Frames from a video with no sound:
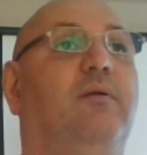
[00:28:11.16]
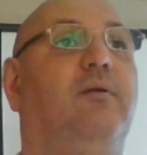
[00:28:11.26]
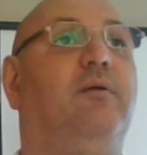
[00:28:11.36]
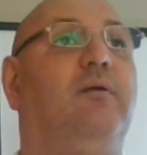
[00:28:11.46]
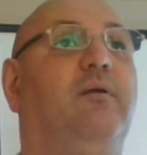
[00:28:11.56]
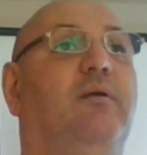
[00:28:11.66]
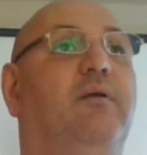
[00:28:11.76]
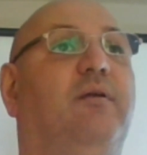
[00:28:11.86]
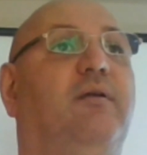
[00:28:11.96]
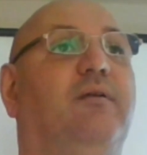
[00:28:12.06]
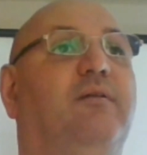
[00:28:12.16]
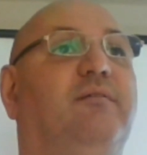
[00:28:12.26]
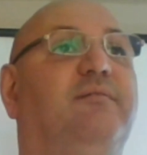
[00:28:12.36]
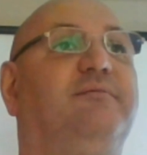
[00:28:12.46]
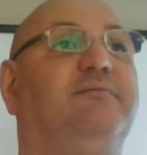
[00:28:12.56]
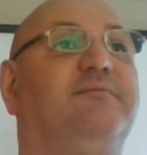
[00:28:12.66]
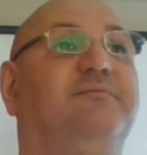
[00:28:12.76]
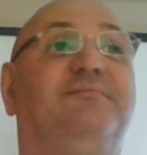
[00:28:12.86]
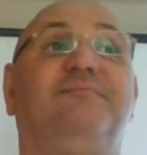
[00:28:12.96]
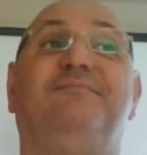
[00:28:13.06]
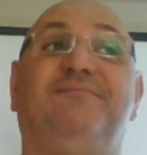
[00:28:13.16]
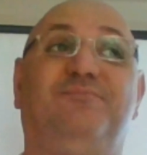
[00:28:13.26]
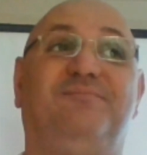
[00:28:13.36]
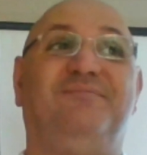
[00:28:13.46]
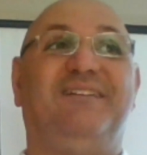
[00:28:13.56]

Nobody speaks.